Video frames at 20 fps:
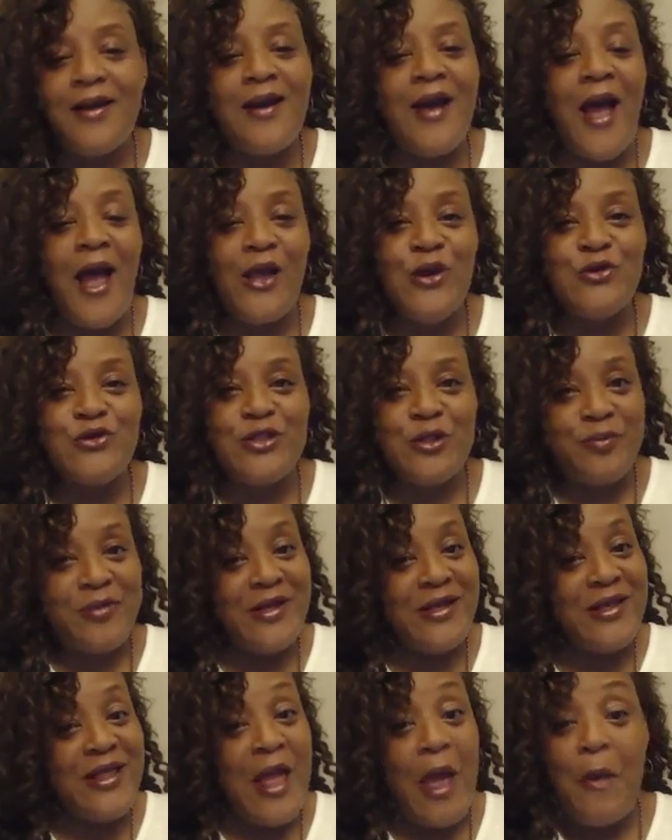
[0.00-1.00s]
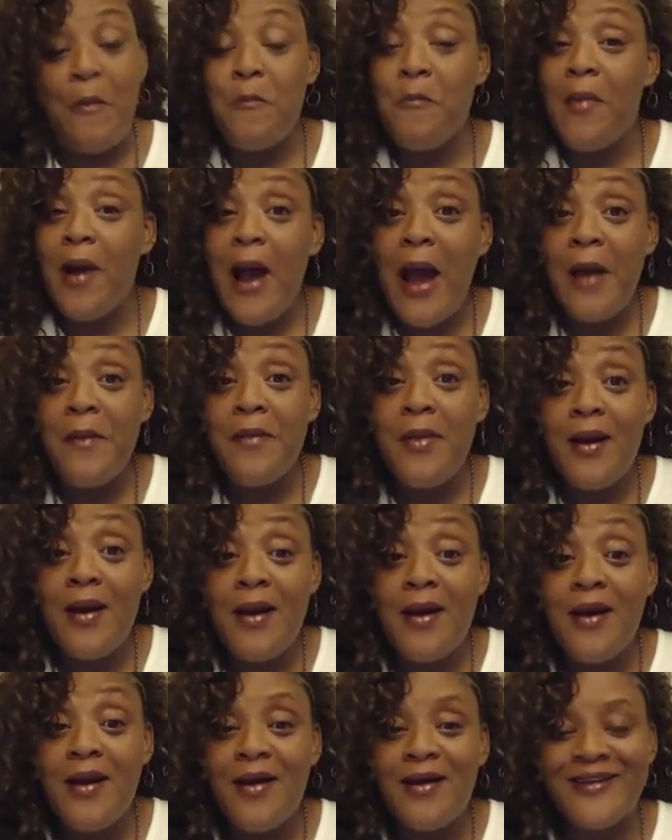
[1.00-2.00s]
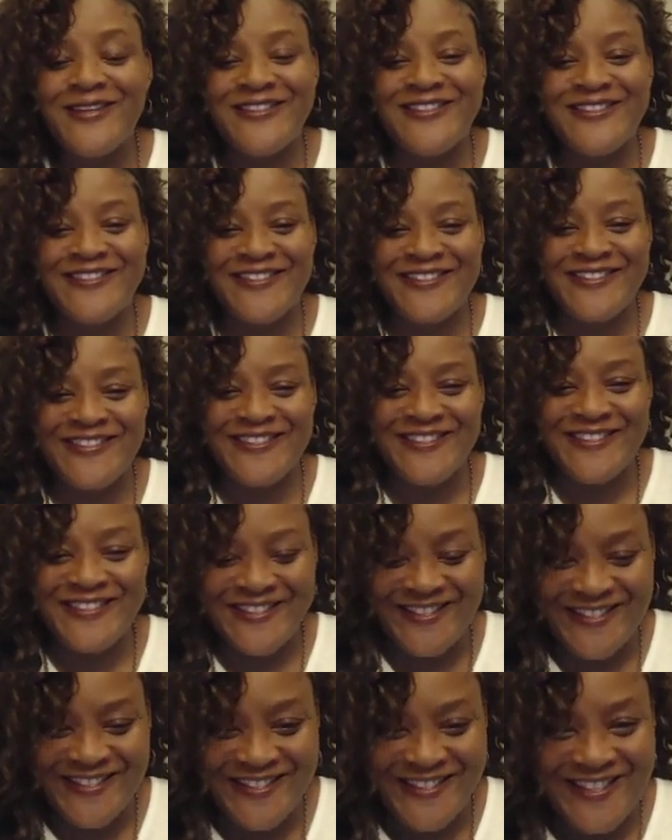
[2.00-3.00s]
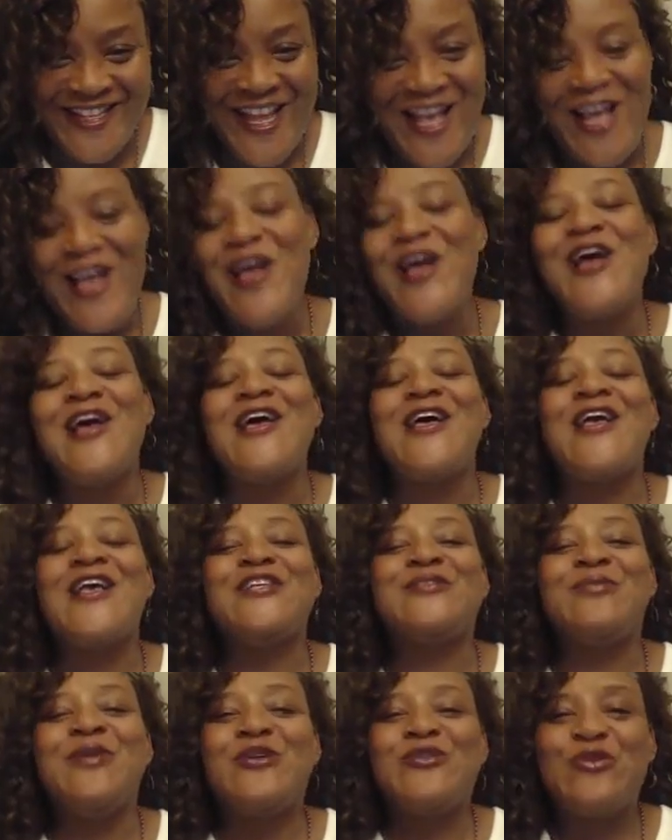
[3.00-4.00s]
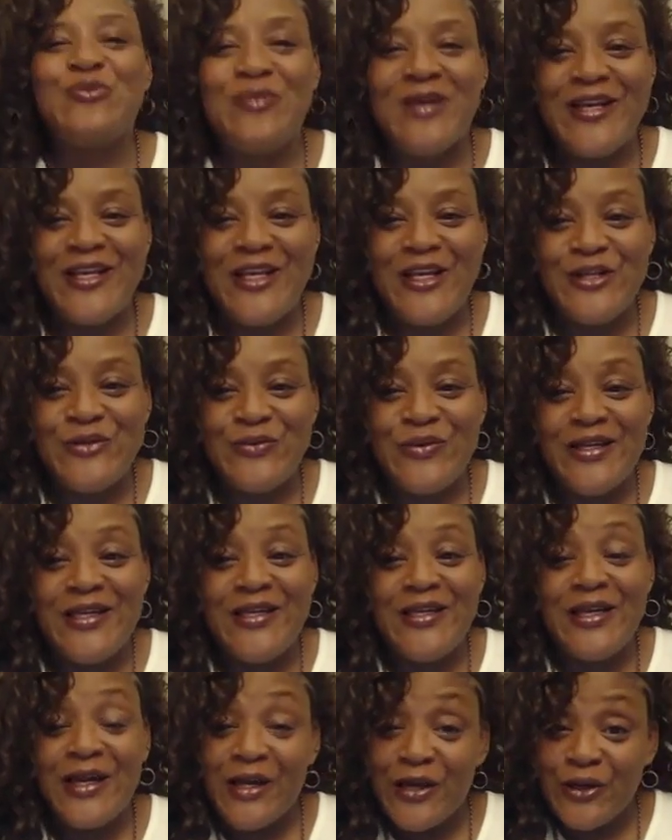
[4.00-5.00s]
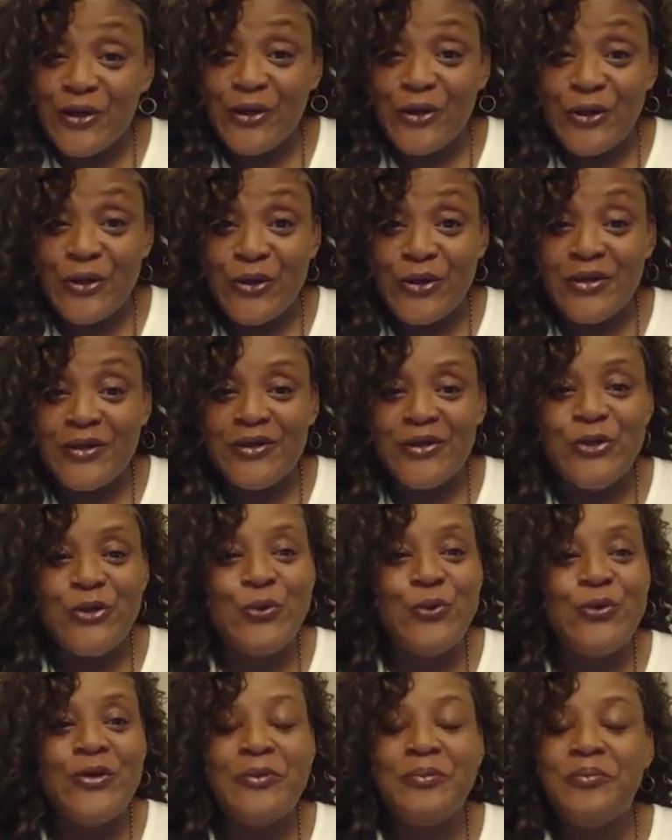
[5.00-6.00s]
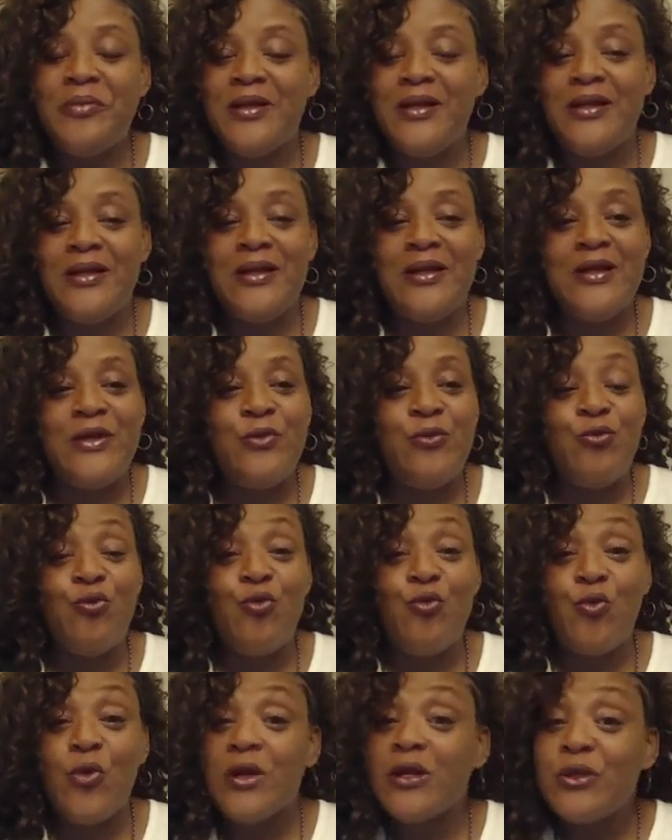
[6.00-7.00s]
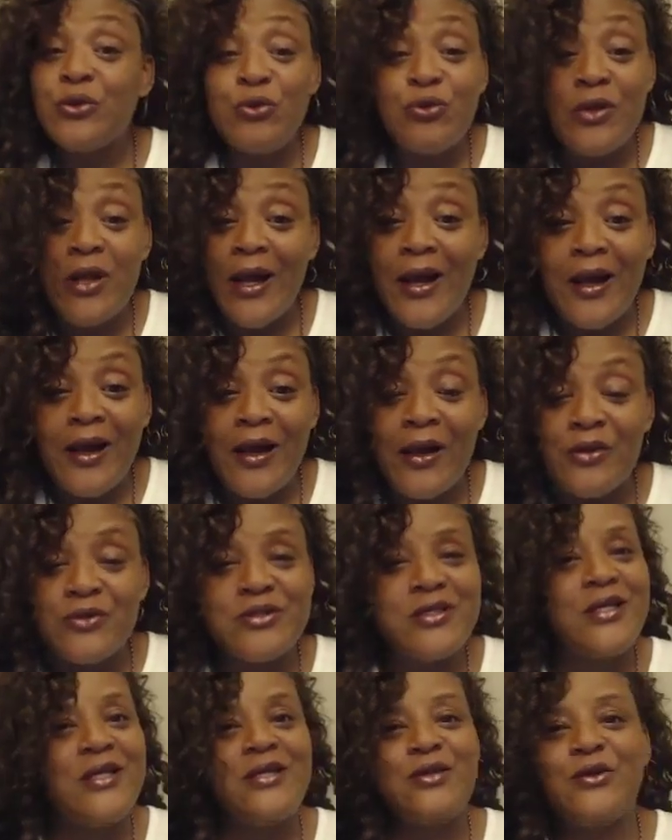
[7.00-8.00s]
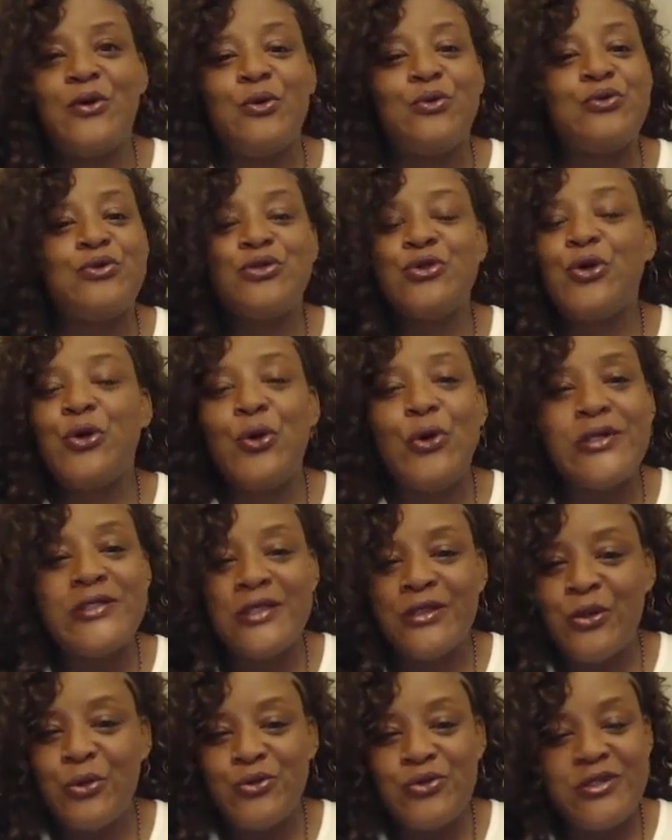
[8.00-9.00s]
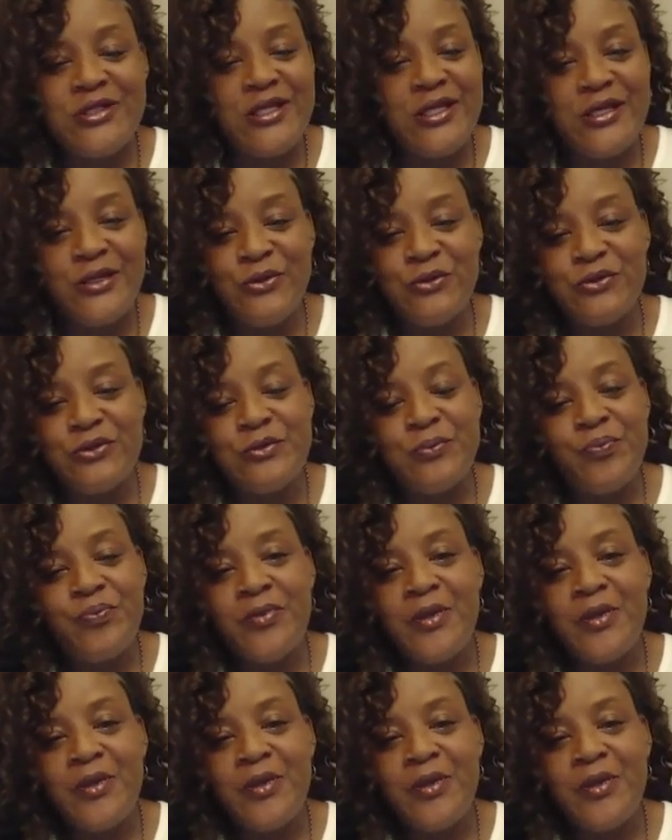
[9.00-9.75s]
I used to be that mama, especially when my kids were younger, who would be running through the aisles getting those toys and those deals.